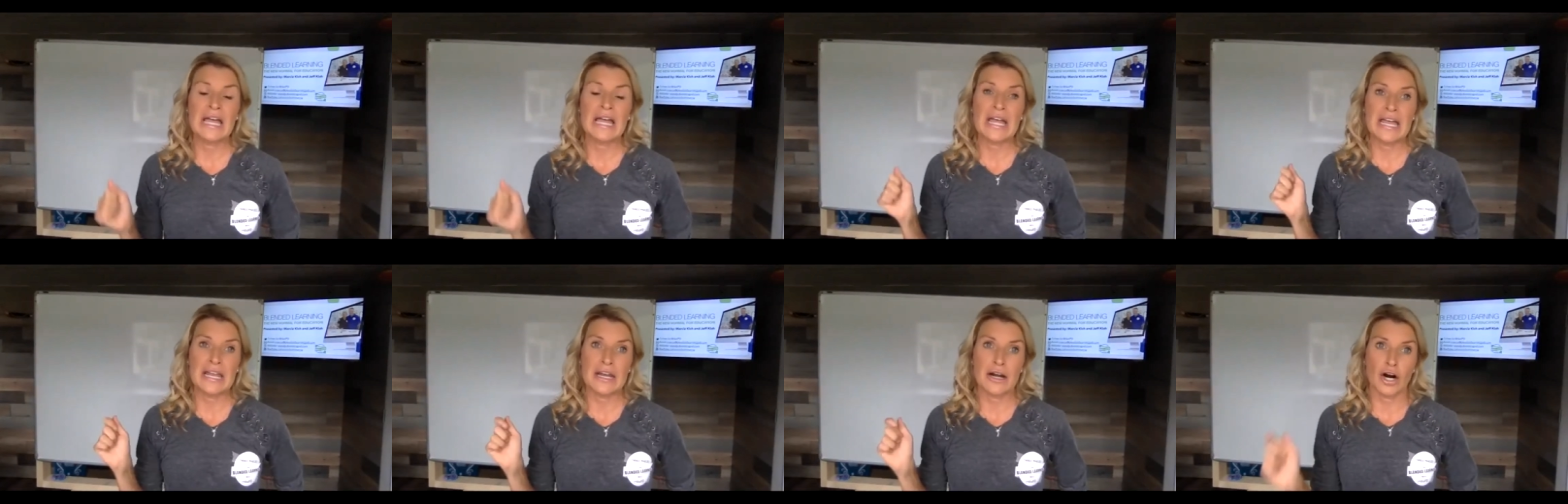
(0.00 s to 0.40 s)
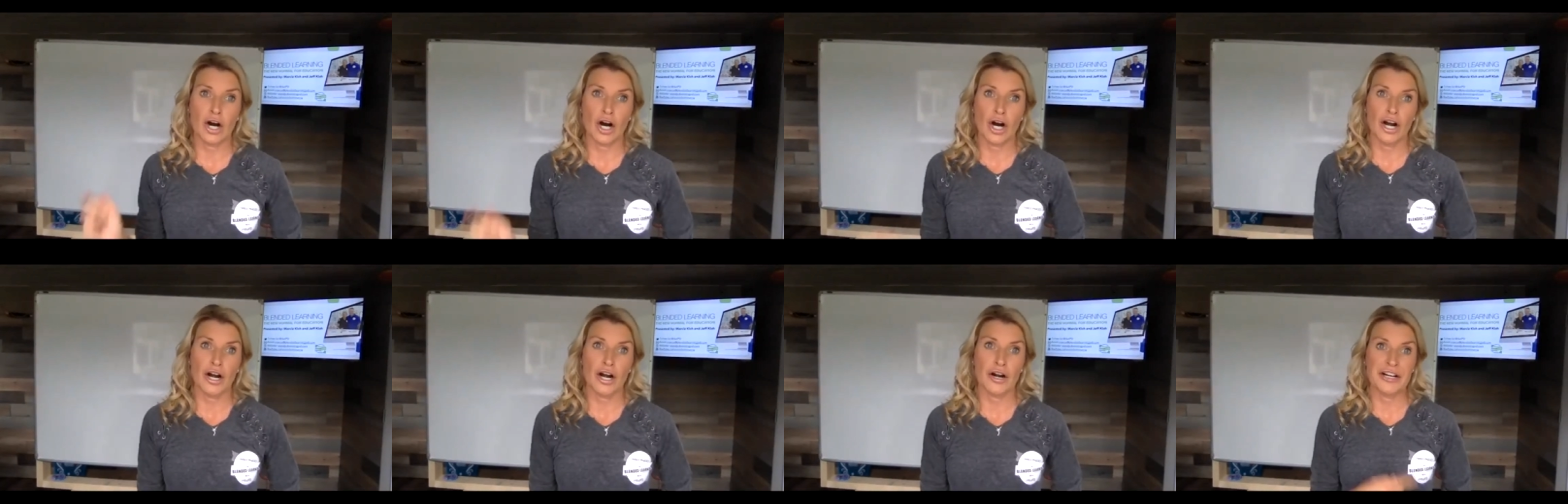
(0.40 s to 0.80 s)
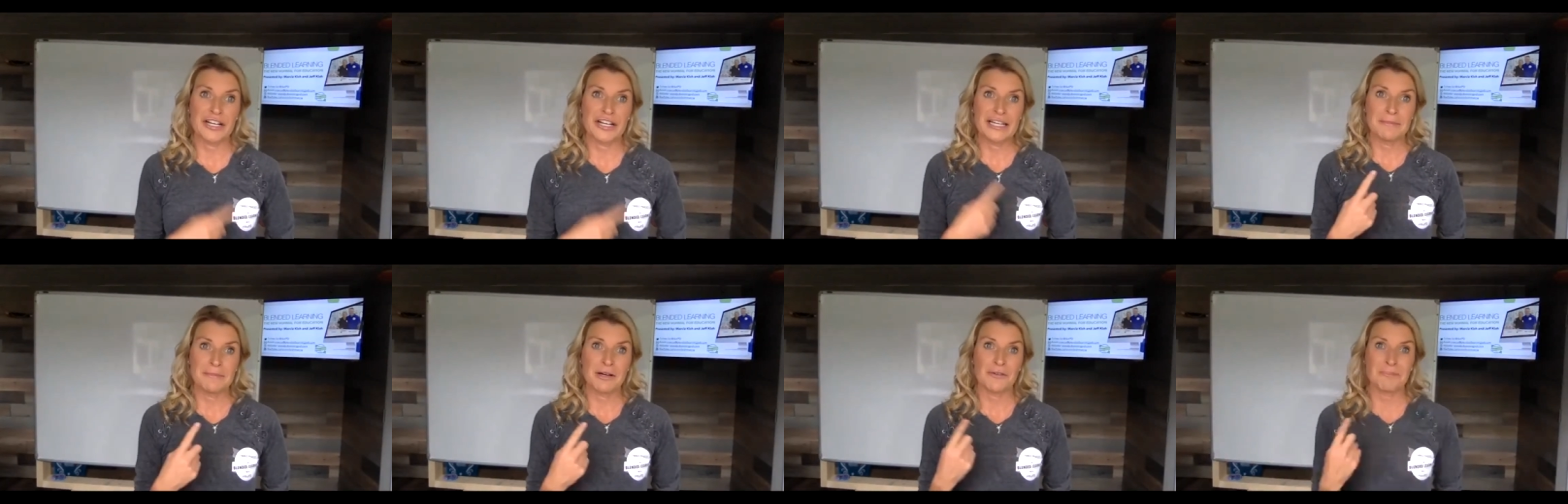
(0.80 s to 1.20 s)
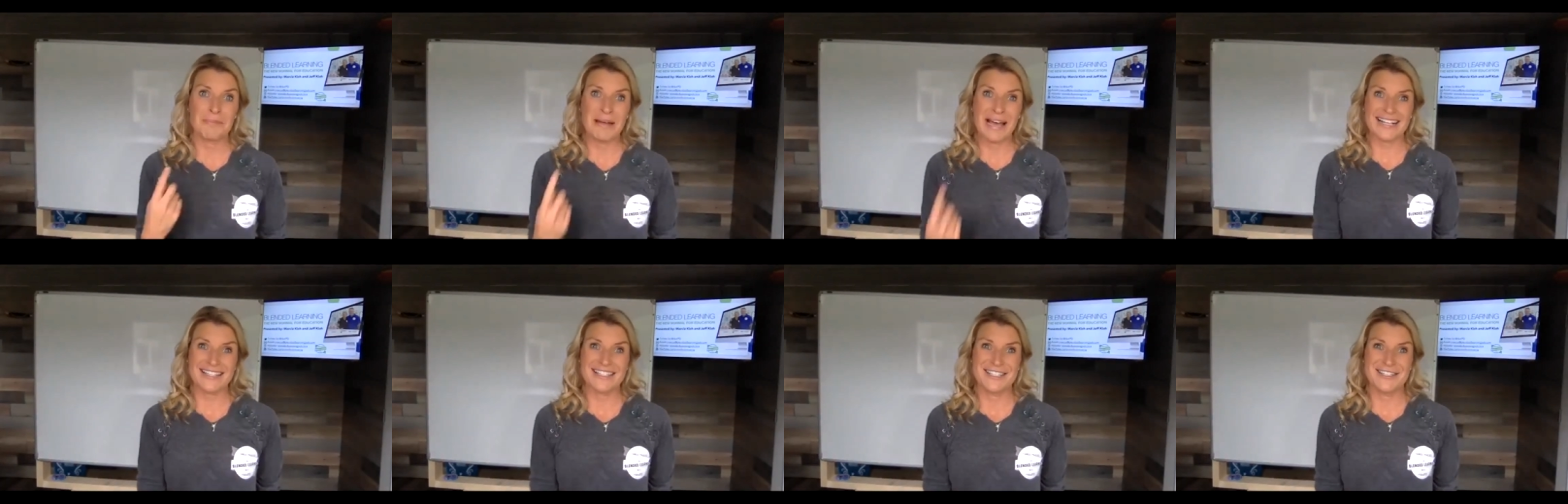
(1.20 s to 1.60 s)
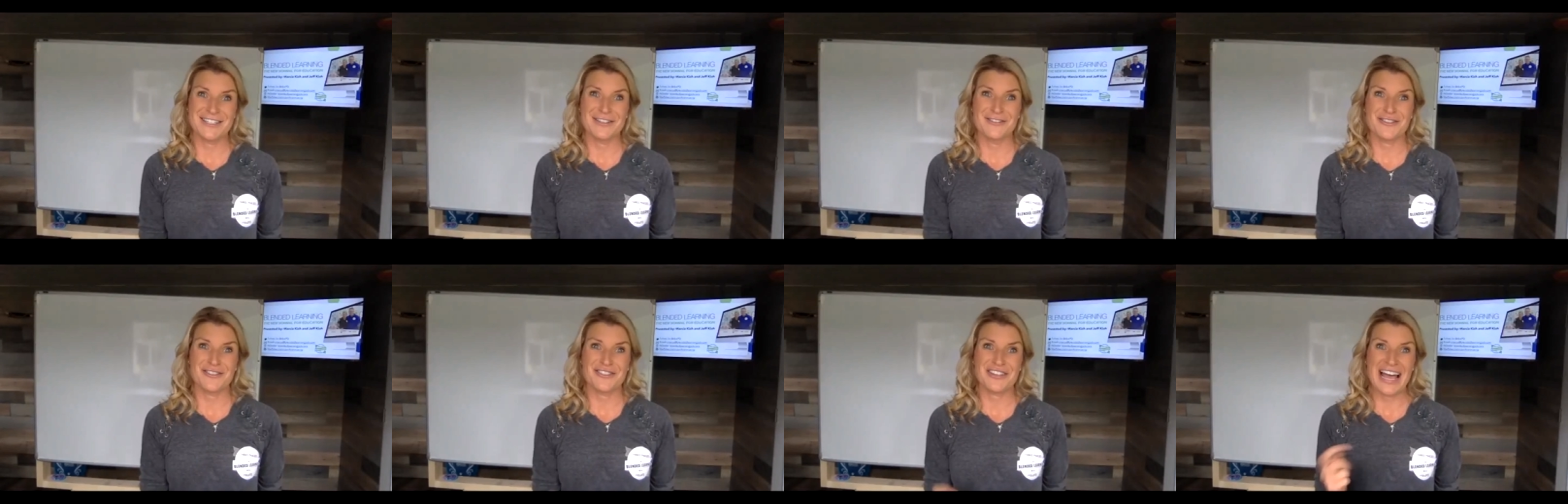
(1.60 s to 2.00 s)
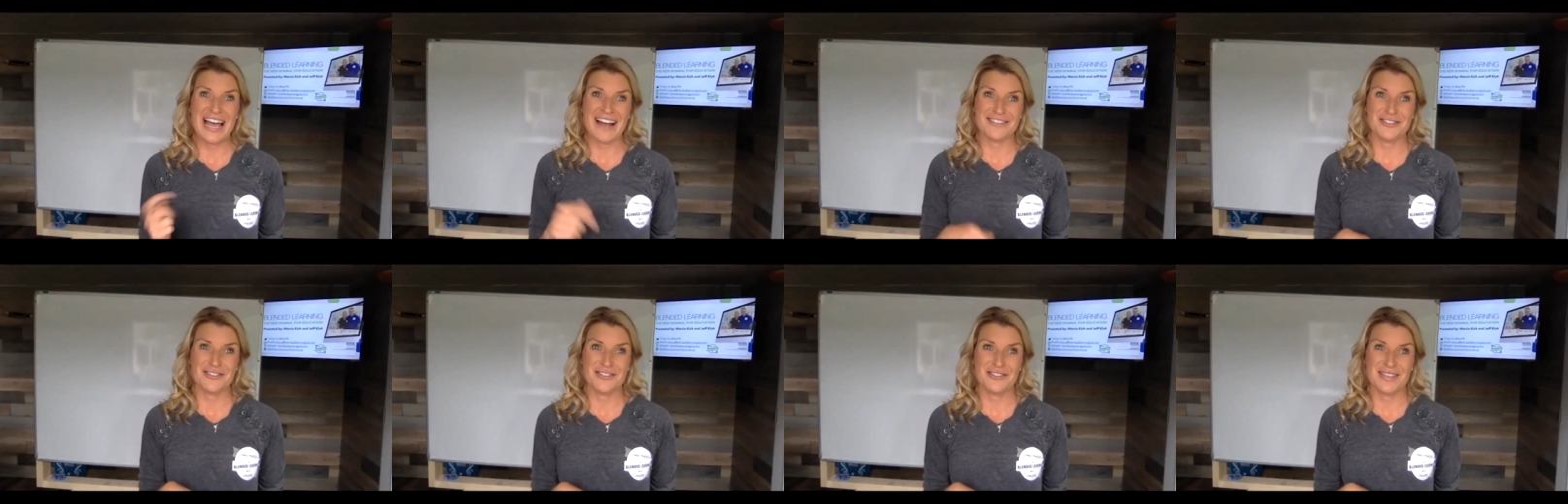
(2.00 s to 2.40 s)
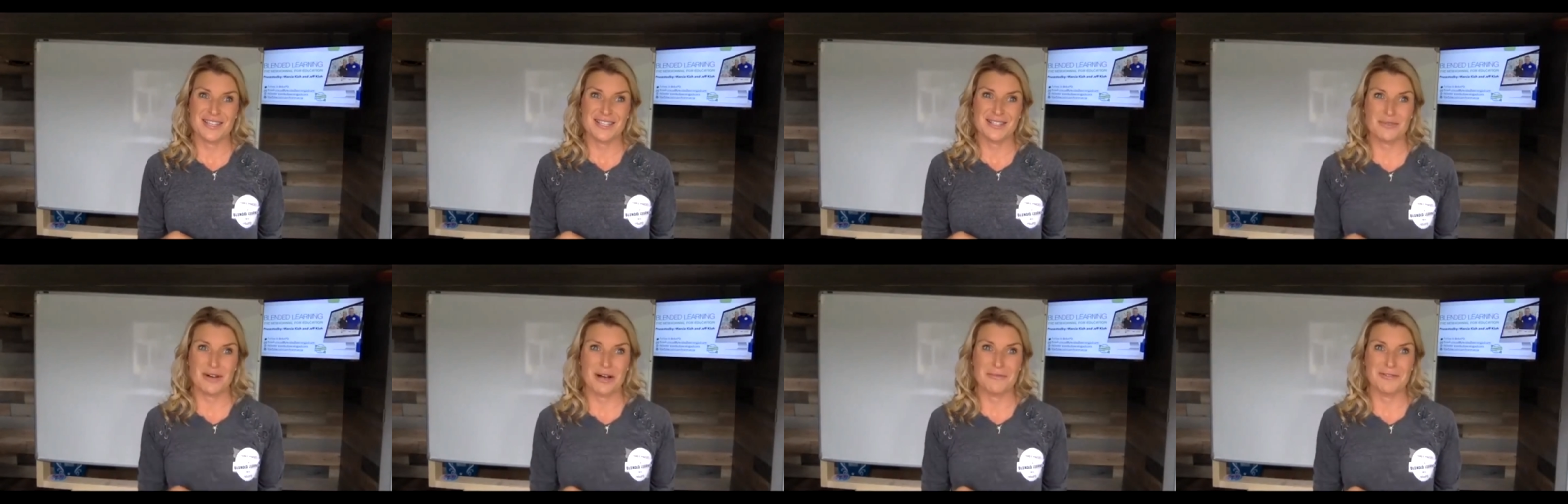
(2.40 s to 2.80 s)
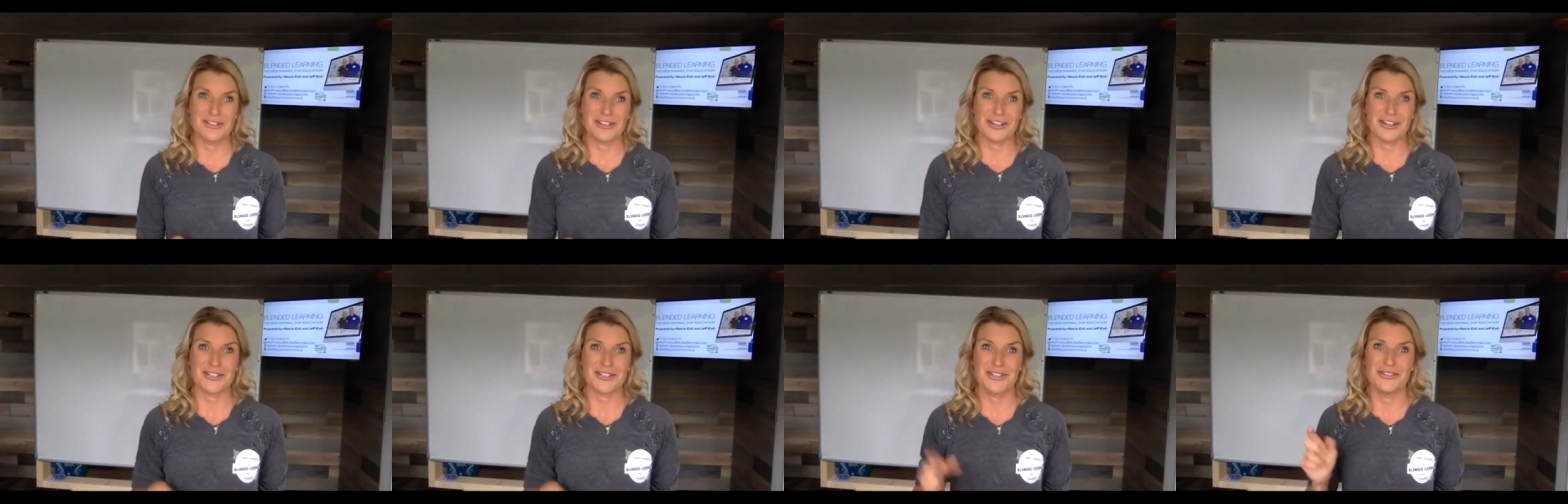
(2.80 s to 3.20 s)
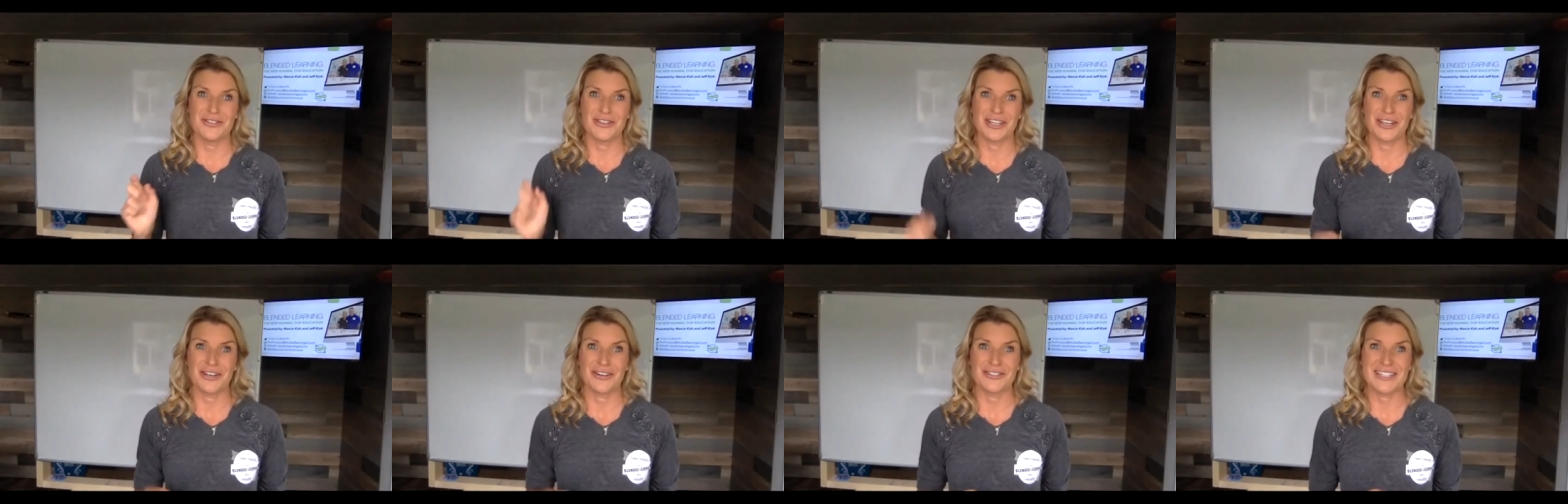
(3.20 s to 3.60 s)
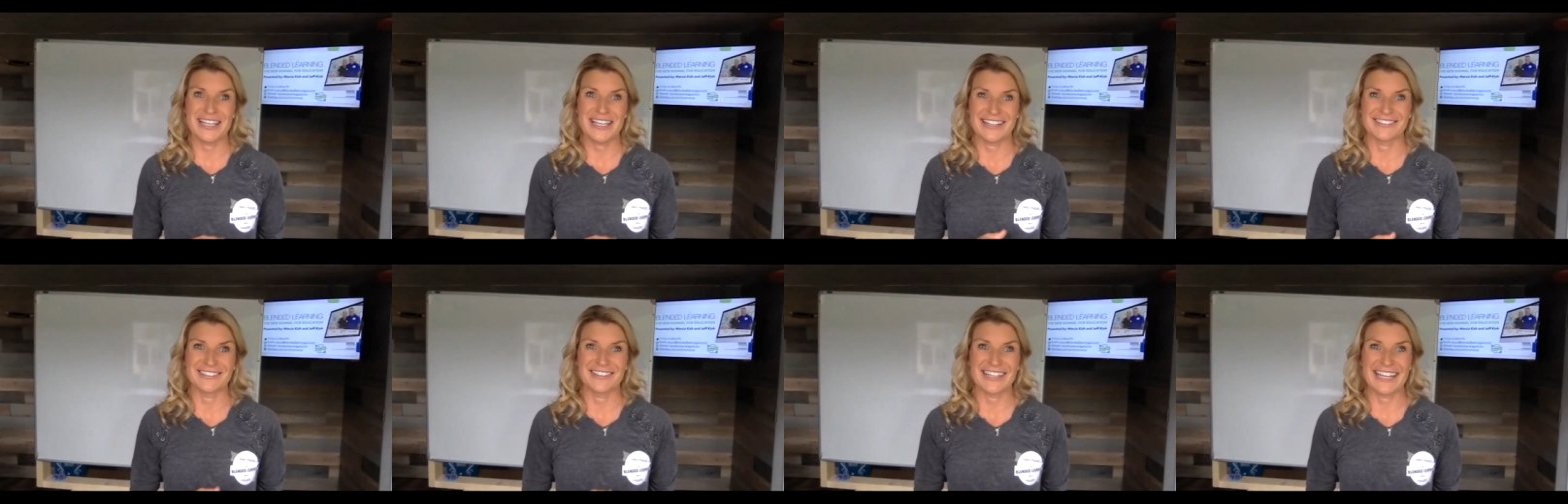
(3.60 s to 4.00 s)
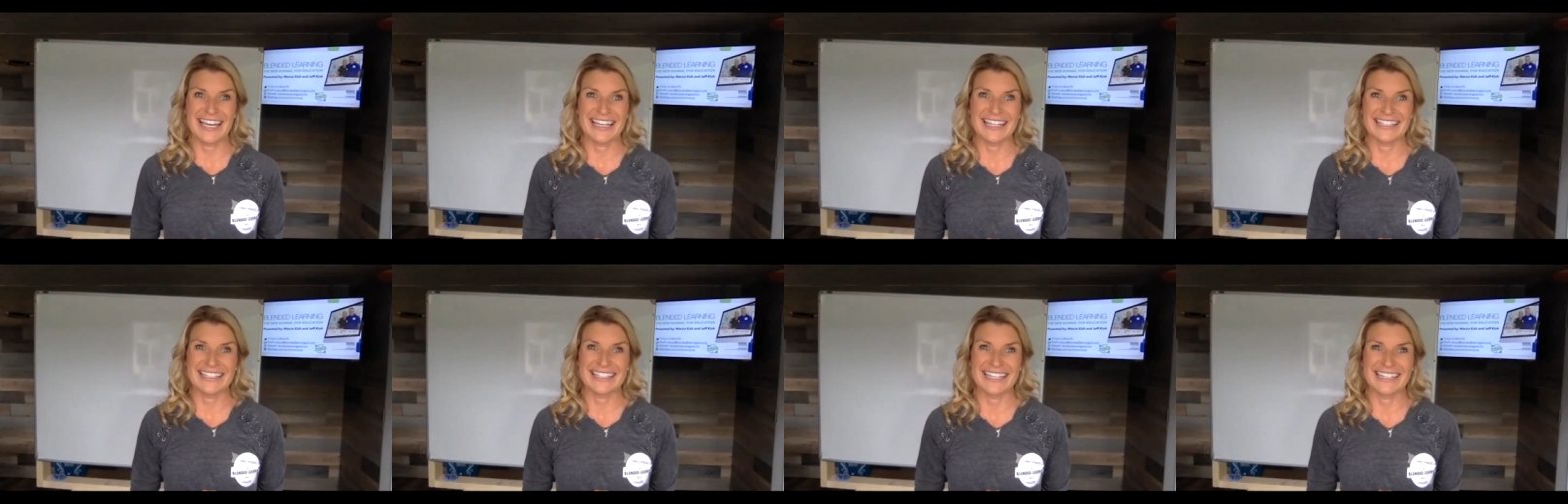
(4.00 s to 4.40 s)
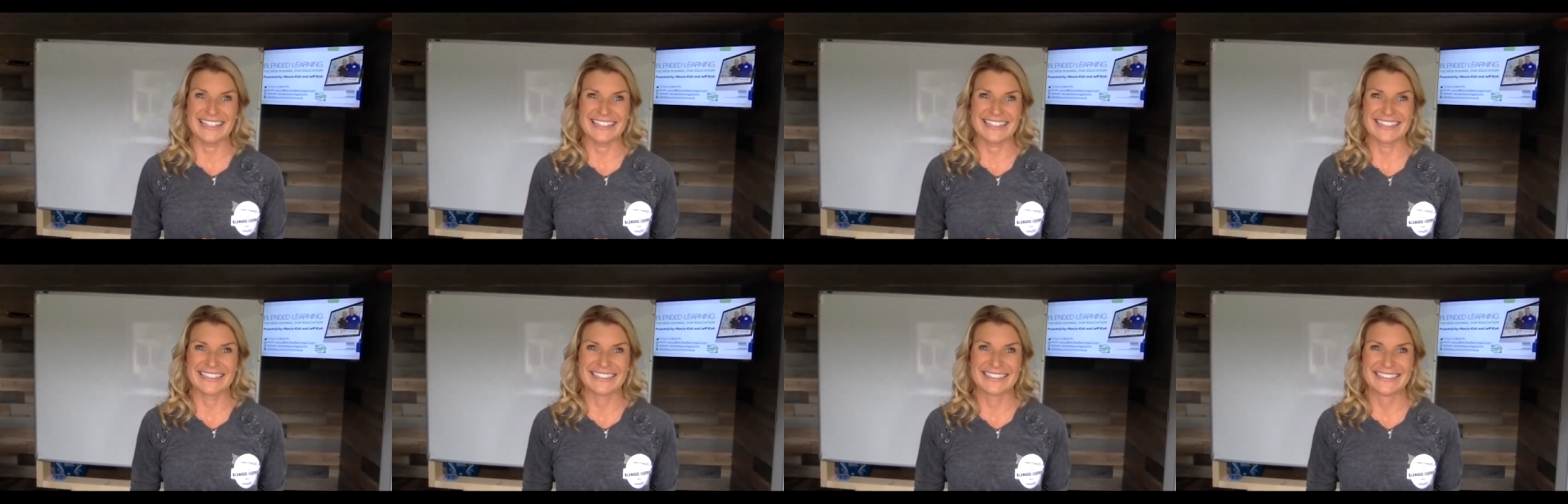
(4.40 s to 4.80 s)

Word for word: in our email back to you after this webinar so you can go take a look at it later.